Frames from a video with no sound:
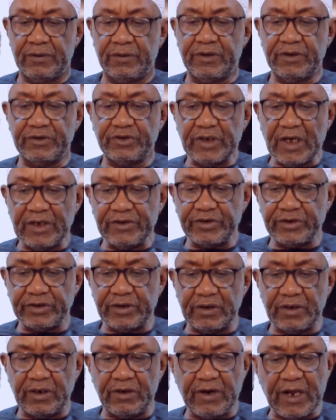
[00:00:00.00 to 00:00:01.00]
the just
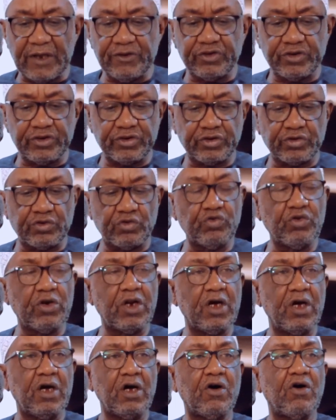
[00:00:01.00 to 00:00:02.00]
and righteous
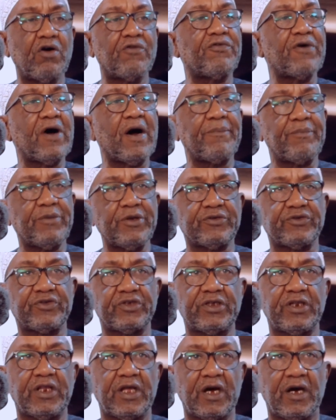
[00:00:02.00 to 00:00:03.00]
ruler of
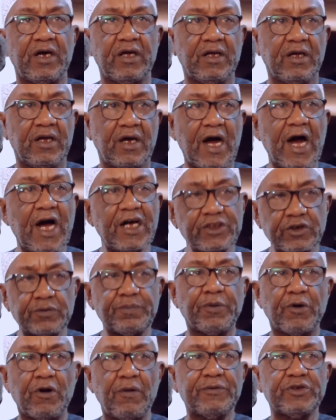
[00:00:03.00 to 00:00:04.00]
Abyssinia, as
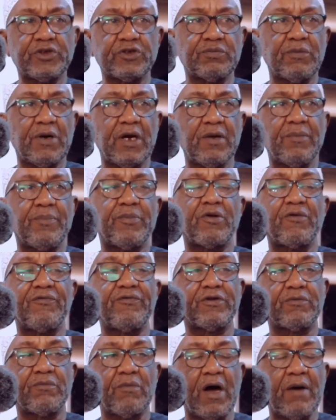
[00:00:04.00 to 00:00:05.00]
promised by
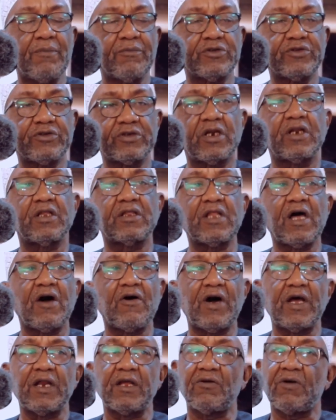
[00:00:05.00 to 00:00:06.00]
Prophet Muhammad
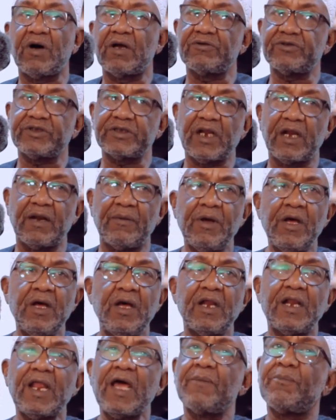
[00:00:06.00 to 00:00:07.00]
sallallahu alaihi wasallam.
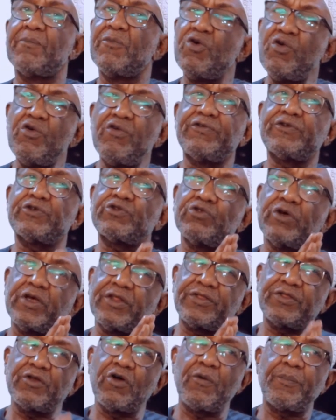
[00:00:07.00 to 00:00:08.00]
Like, move to
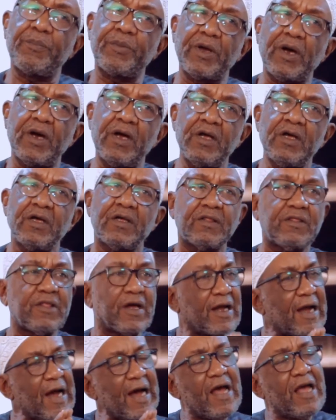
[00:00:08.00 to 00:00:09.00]
Ethiopia. The
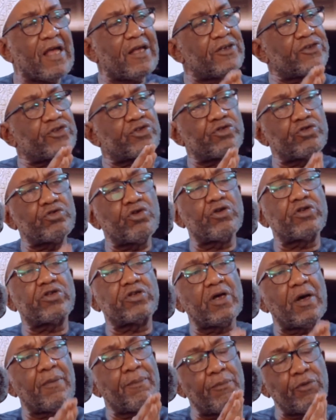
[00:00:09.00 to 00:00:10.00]
guy is
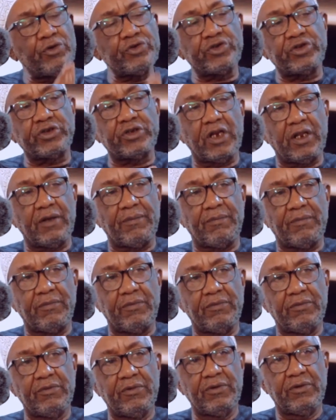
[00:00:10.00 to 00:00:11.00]
not a Muslim.
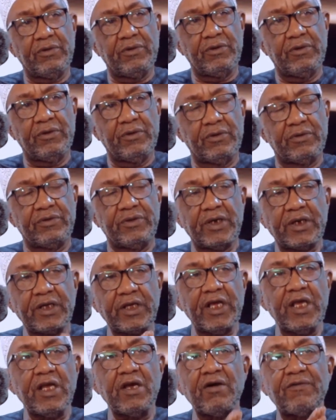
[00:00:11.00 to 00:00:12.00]
The
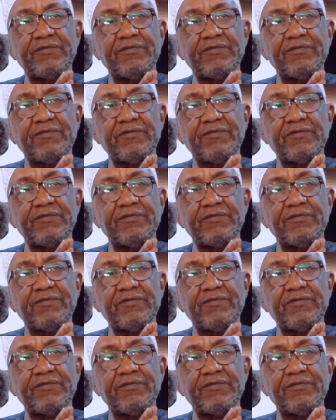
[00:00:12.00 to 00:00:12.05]
king